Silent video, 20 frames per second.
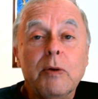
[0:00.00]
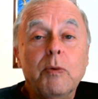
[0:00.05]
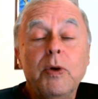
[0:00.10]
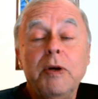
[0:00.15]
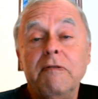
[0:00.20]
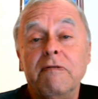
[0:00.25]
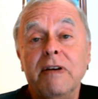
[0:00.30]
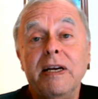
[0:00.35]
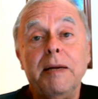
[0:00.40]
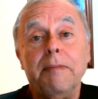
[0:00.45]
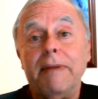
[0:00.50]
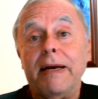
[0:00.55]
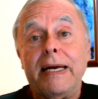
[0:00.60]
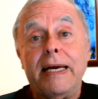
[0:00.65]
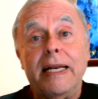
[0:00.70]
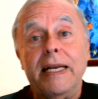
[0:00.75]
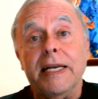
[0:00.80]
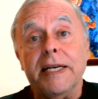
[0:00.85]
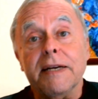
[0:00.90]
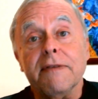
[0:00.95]
It wouldn't really
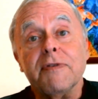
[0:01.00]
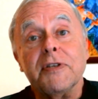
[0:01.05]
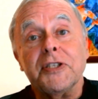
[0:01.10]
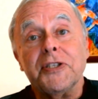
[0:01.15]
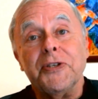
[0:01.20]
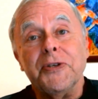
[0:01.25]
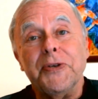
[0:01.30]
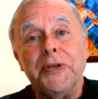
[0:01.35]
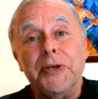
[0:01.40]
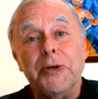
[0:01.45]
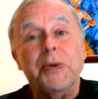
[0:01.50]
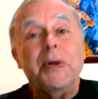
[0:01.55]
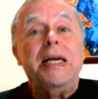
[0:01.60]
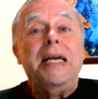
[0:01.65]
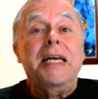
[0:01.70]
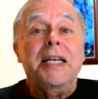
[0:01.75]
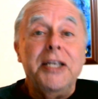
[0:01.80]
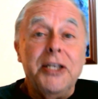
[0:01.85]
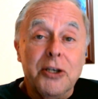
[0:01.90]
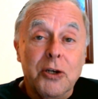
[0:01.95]
make any difference to you
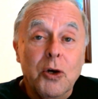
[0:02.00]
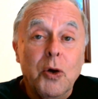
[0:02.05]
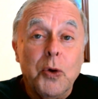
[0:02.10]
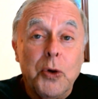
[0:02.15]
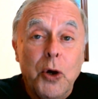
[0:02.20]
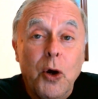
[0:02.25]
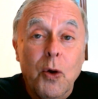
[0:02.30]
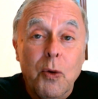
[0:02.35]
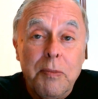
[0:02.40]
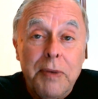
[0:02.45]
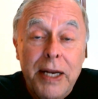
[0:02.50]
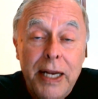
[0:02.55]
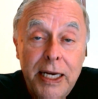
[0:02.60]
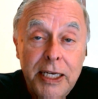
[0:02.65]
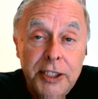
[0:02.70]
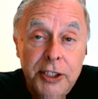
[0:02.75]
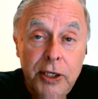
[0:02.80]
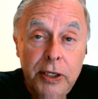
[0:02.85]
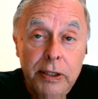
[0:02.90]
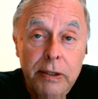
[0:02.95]
in your own home
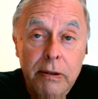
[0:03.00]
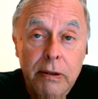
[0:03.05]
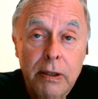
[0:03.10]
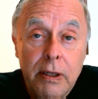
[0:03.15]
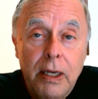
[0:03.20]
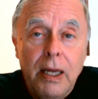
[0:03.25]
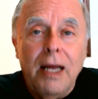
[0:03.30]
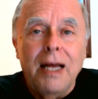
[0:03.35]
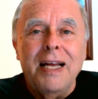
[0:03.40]
nation.